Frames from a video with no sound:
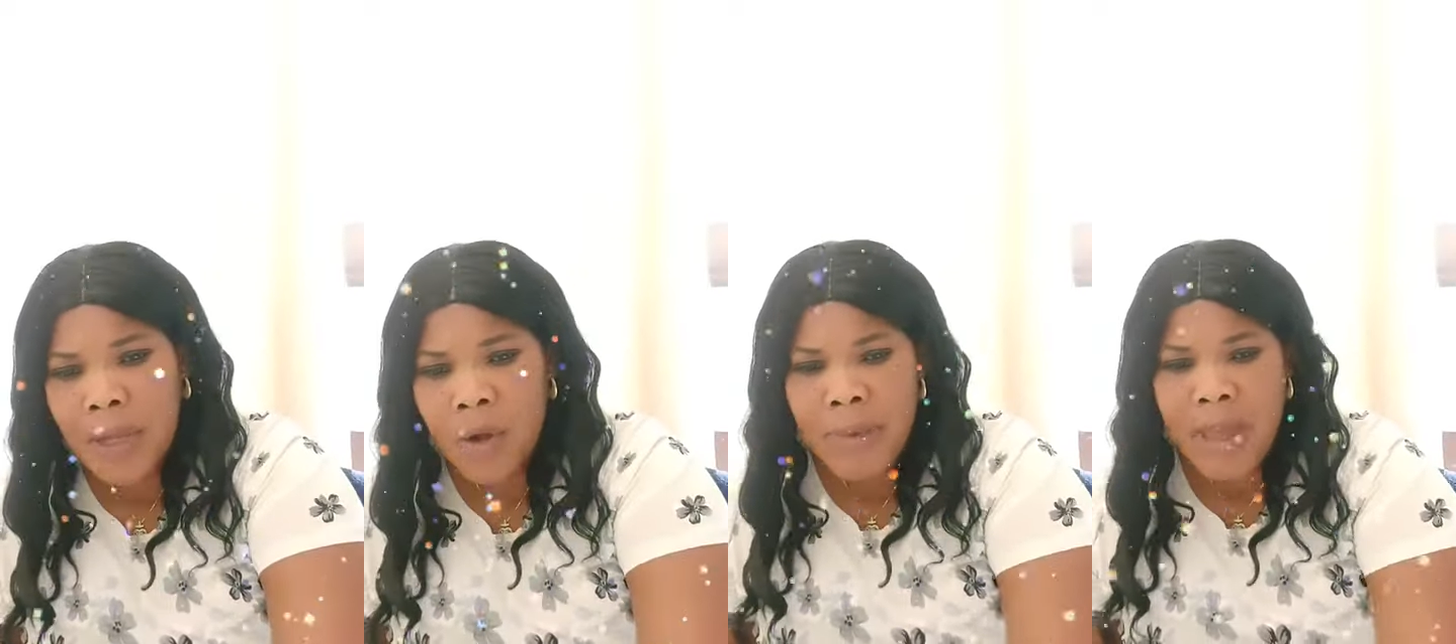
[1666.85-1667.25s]
they
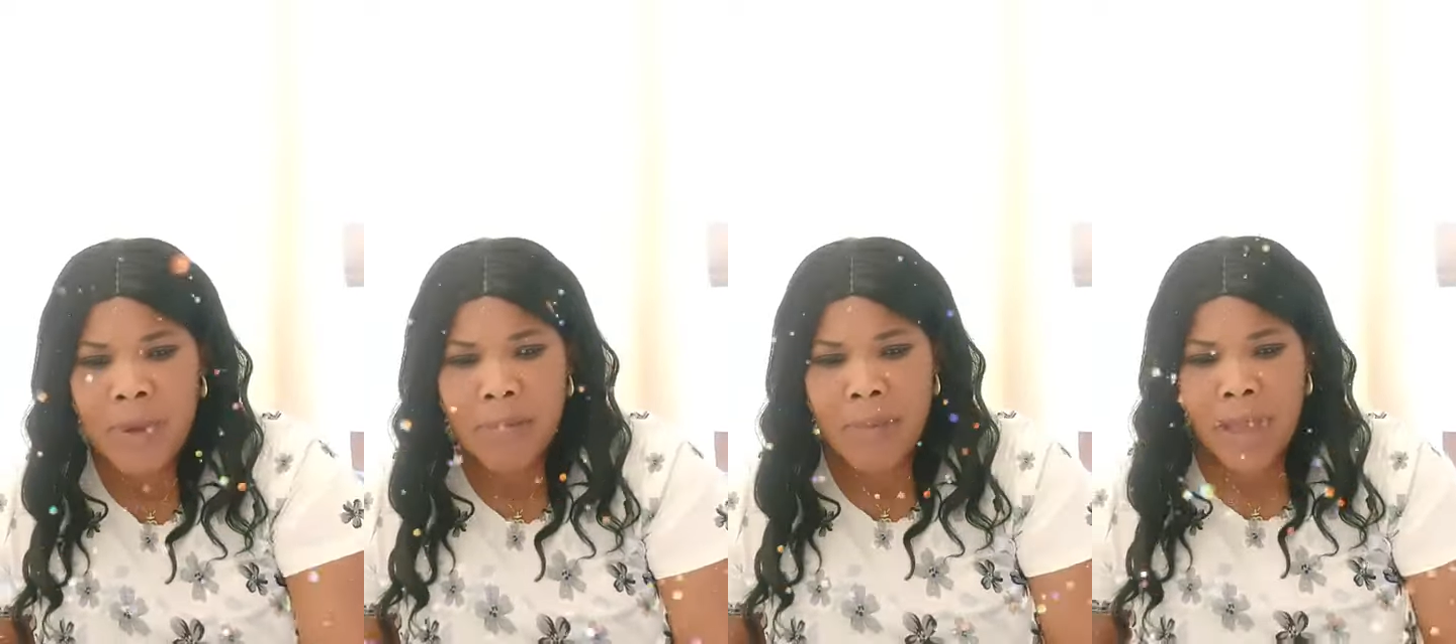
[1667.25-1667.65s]
call me and
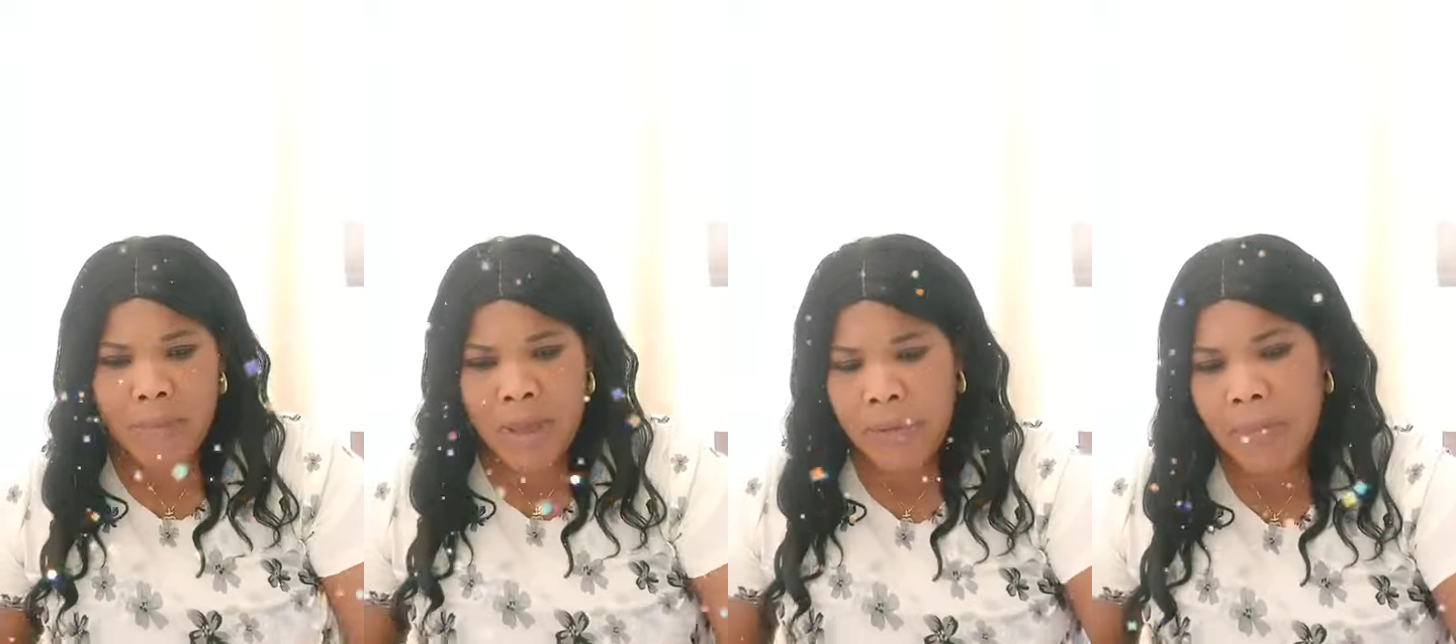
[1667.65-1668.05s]
pick
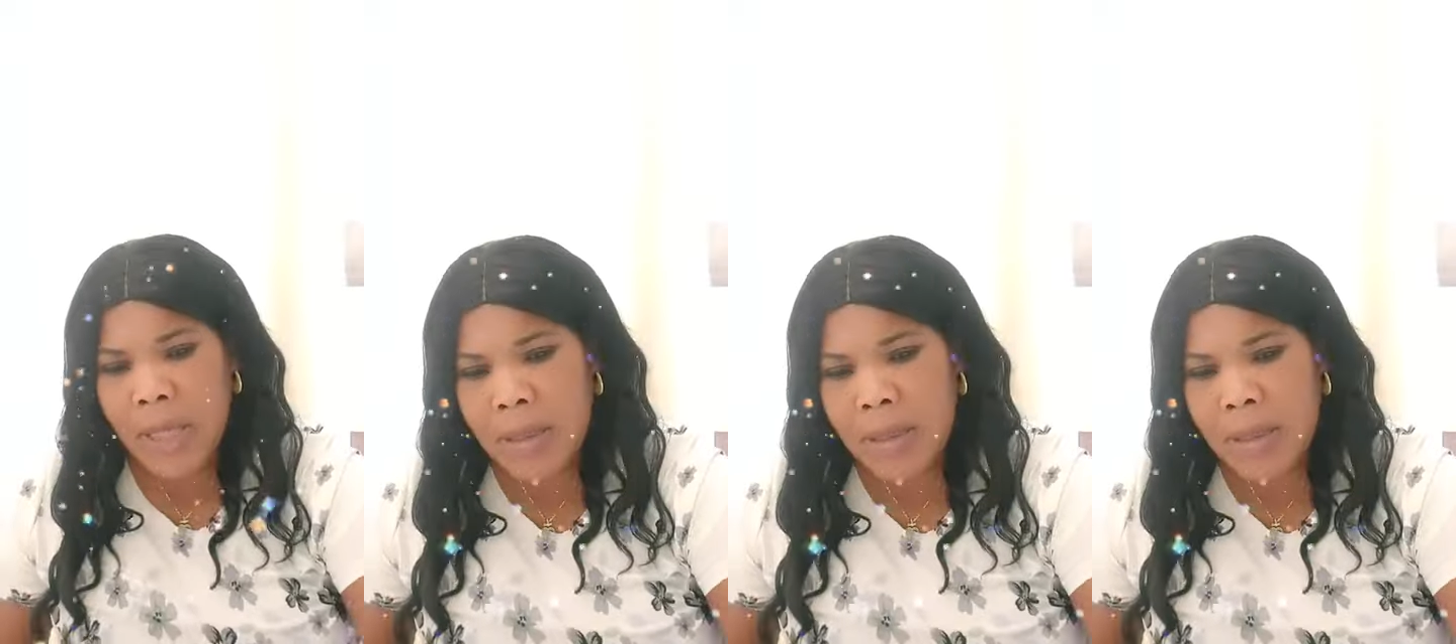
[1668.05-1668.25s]
my